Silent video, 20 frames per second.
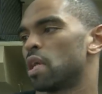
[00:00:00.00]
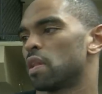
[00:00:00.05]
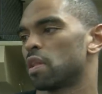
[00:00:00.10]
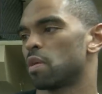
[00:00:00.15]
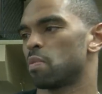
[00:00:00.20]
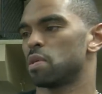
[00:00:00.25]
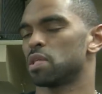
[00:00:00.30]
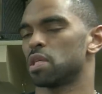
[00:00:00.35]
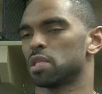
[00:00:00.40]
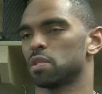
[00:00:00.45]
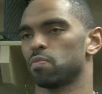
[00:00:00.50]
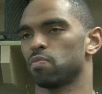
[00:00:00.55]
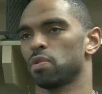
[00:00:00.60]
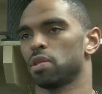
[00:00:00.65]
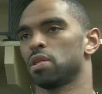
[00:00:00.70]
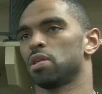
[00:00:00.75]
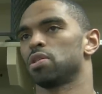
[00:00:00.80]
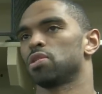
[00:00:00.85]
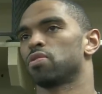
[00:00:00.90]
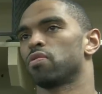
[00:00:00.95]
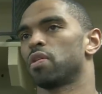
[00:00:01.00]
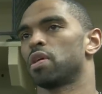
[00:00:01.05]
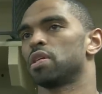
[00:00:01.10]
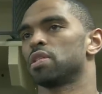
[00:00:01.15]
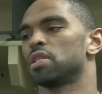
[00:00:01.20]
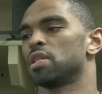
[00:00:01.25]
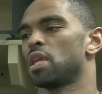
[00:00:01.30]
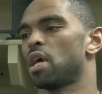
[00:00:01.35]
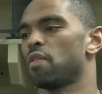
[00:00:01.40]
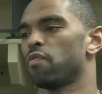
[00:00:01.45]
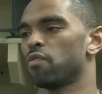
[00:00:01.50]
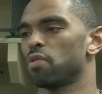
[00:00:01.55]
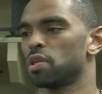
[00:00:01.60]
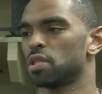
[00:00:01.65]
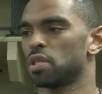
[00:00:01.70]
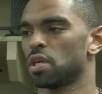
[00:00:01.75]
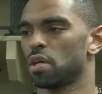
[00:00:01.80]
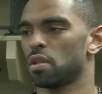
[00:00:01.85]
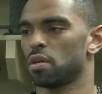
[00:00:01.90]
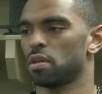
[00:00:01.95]
I think we set some pretty good screens tonight for
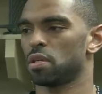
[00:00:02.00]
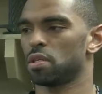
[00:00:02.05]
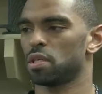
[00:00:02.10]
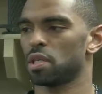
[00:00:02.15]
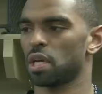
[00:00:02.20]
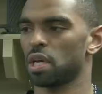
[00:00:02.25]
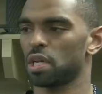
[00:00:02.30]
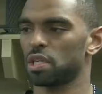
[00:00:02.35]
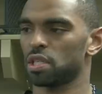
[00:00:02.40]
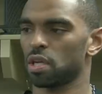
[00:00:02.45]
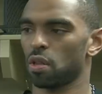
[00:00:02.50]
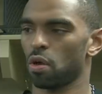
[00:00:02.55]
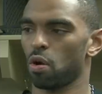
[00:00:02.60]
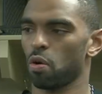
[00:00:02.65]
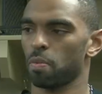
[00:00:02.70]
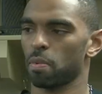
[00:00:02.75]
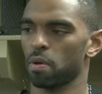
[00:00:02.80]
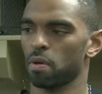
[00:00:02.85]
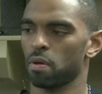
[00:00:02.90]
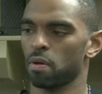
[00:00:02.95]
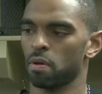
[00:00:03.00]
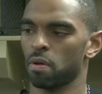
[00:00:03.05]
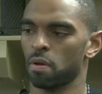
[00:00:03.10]
each other to get each other open.